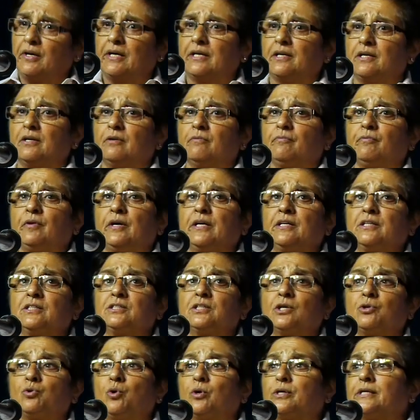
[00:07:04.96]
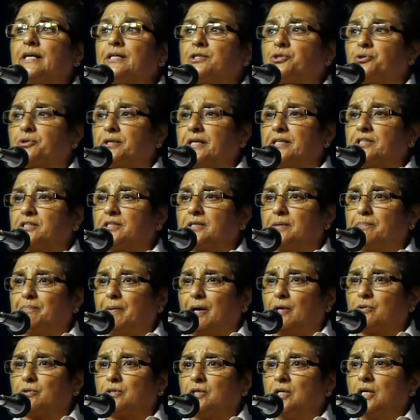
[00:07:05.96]
Where is the road education
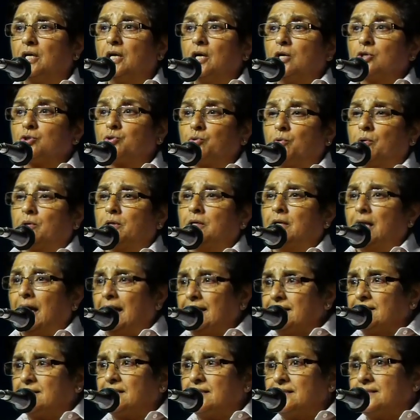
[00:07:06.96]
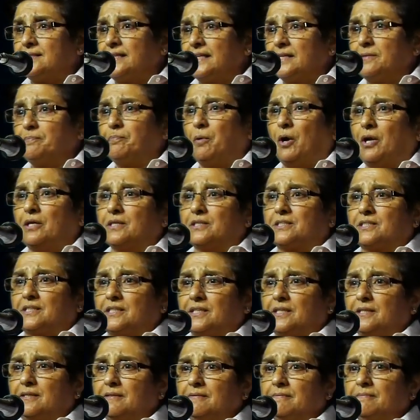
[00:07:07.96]
about? So licensing
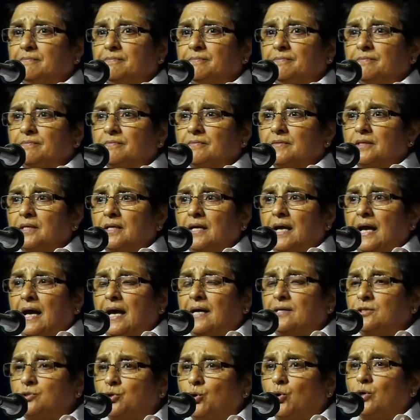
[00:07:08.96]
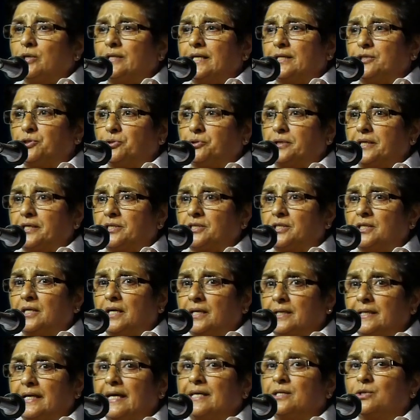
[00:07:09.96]
policy and road education
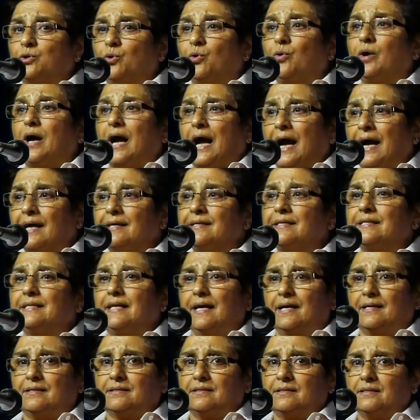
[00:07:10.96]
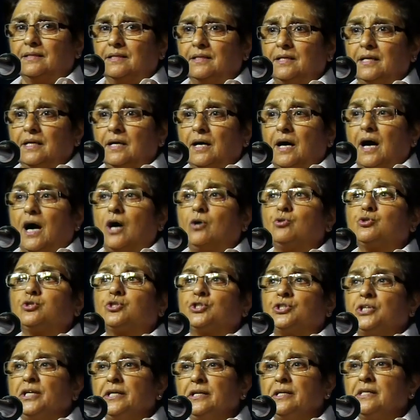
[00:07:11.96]
again go hand in hand. How
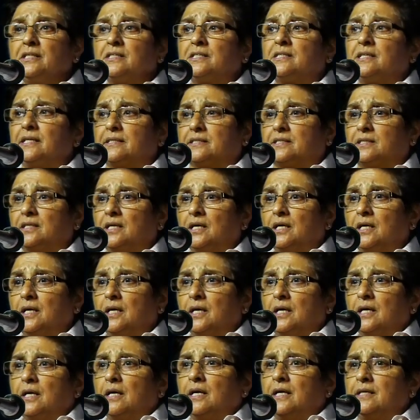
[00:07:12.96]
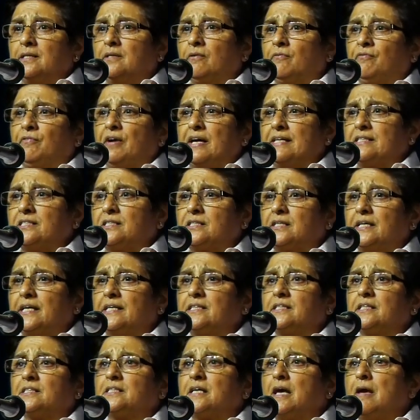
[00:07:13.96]
seriously in the West
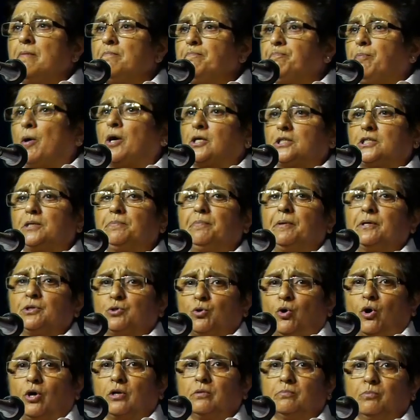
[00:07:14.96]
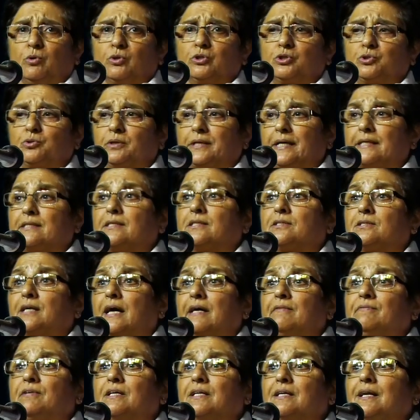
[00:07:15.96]
it is impossible almost to get a
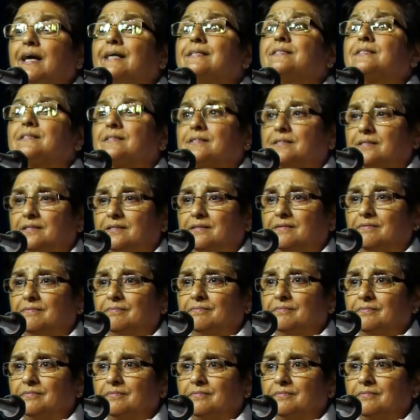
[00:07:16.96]
driving license.